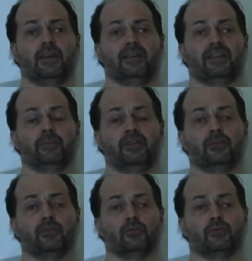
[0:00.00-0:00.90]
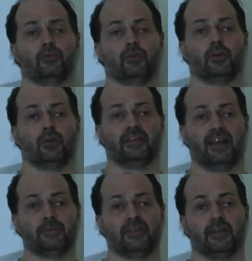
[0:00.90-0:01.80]
It can be used to store
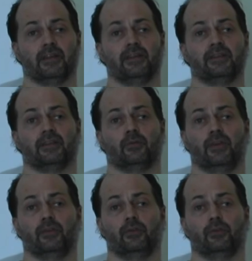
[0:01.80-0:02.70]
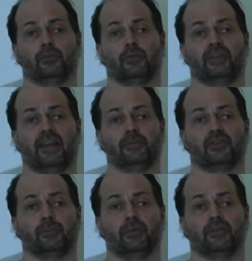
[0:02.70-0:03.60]
time series when you use a
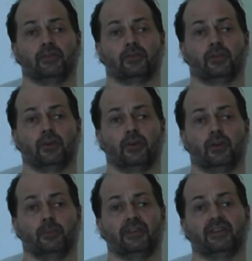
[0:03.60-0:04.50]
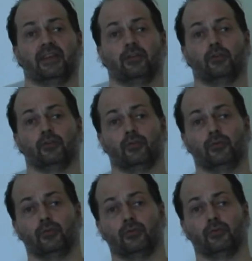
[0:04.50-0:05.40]
timestamp as a score, but it can also
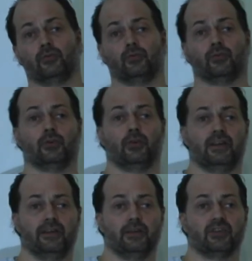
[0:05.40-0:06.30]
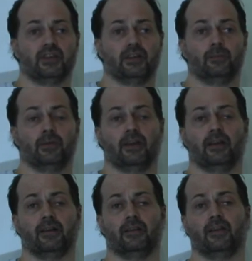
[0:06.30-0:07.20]
use to store leadership
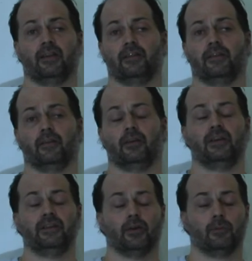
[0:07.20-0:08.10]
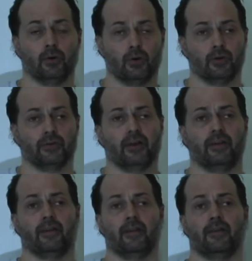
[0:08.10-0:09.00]
and leaderboard,
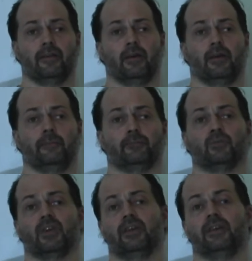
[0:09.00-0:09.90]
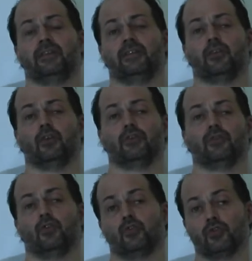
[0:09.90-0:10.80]
and it is
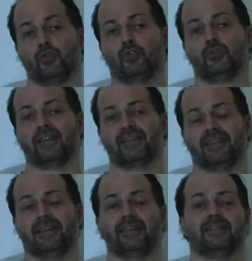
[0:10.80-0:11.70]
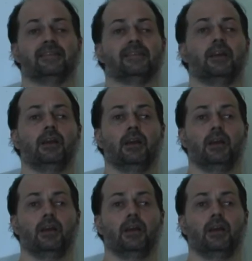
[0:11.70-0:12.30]
also used as indexes